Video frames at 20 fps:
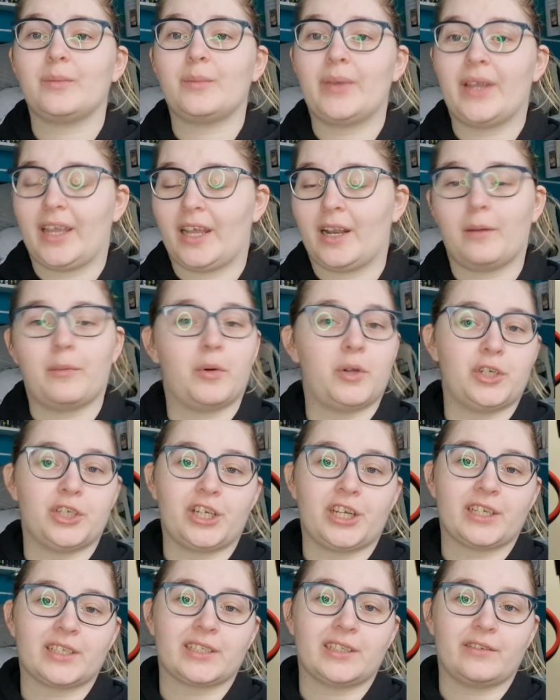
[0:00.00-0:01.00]
picking up Holly
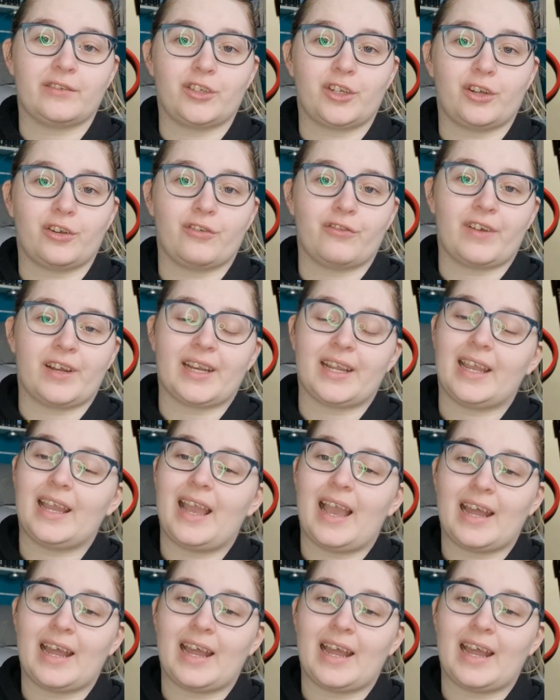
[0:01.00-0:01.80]
Jackson if you don't already.